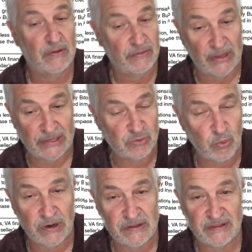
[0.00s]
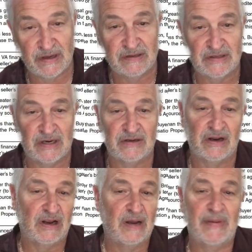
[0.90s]
That's one of the things that's
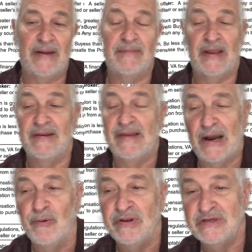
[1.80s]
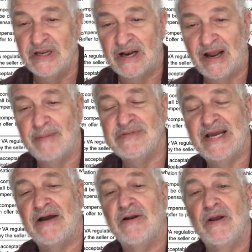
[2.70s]
going to come out, and now it comes out